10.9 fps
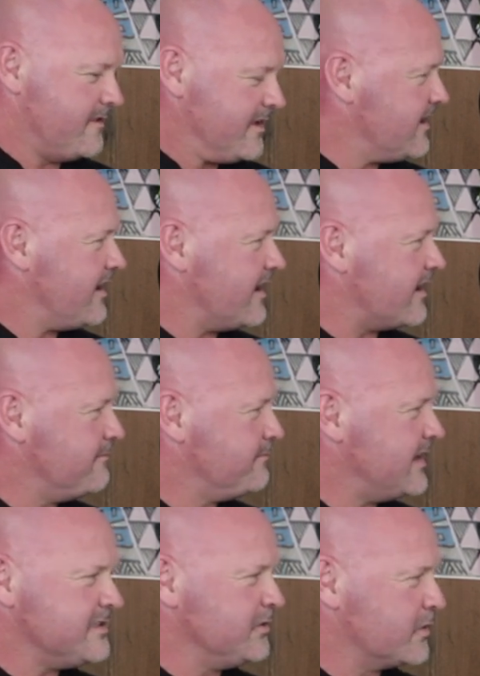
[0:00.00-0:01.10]
They are.
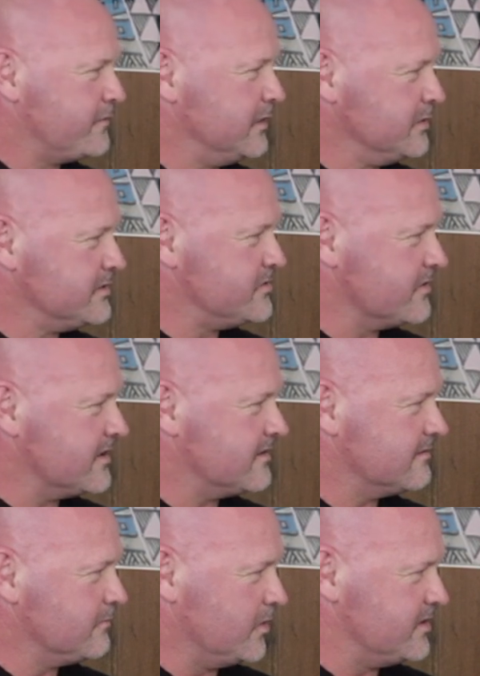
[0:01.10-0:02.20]
That's a lot of fluid to
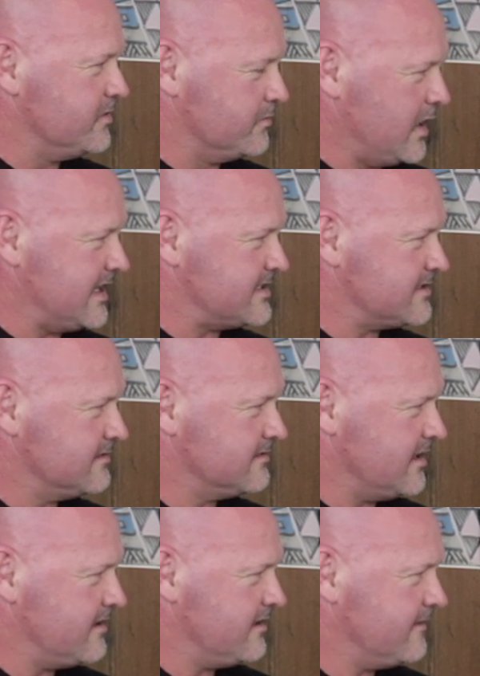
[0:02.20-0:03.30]
drink while you're doing weights,
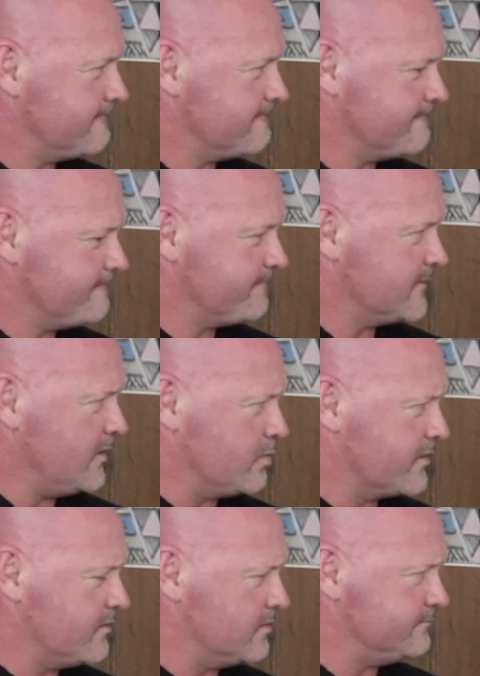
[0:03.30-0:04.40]
don't you think? I
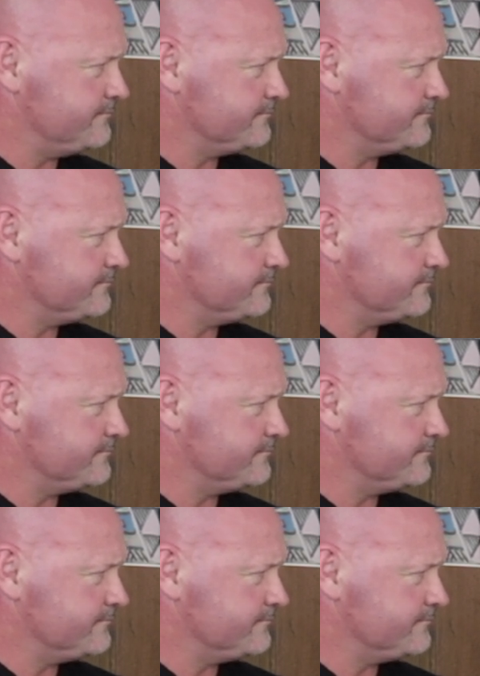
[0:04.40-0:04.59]
would have thought.